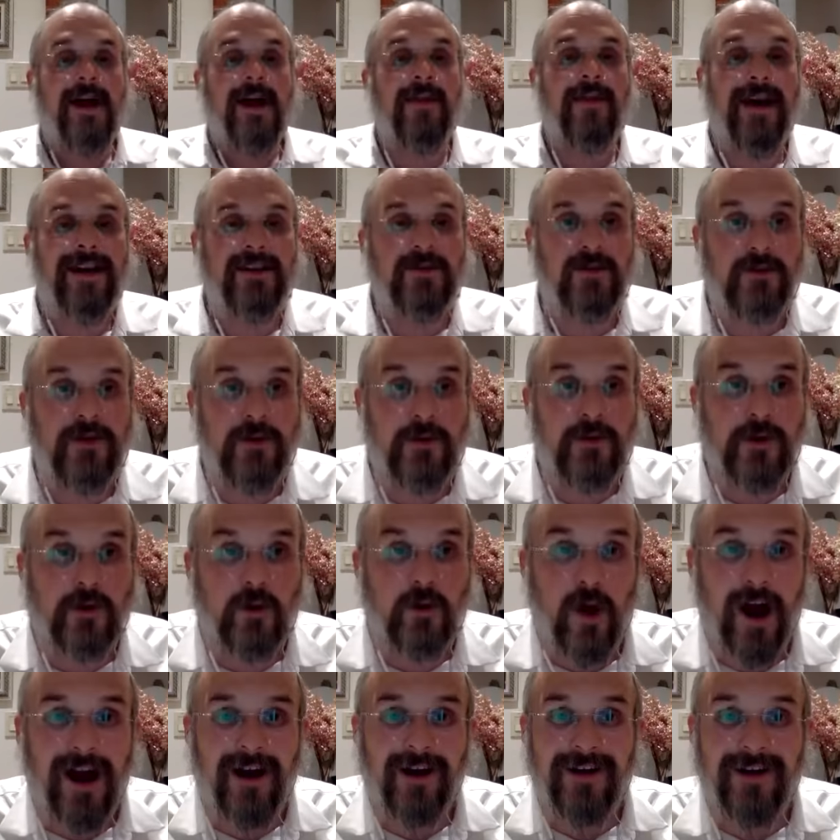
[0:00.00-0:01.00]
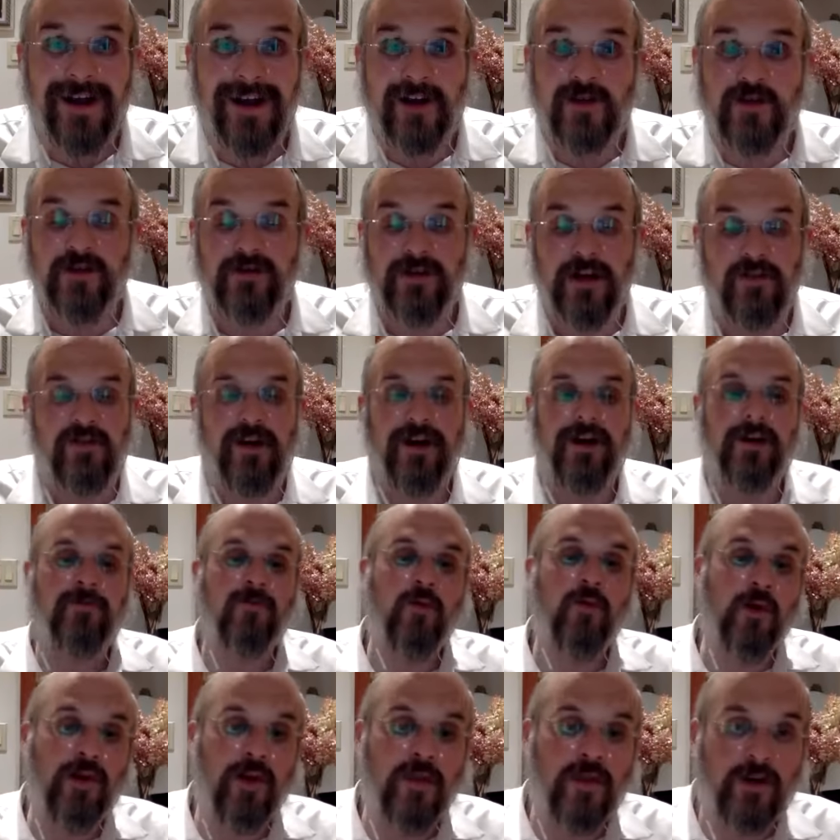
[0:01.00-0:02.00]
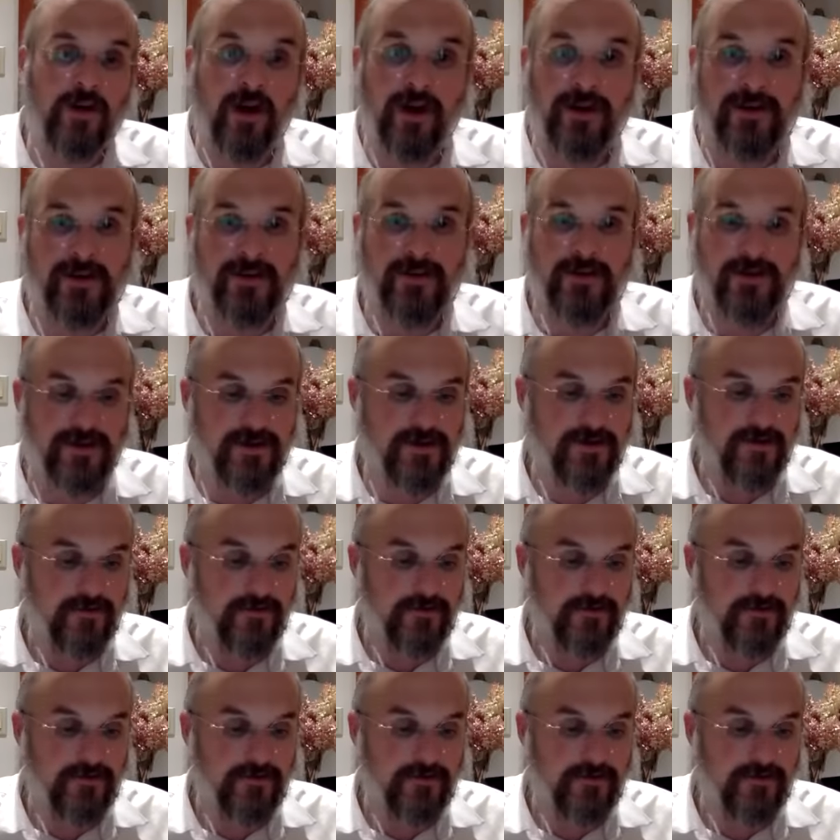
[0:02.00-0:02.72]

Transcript: that's why they require extra tefach more than the gozes.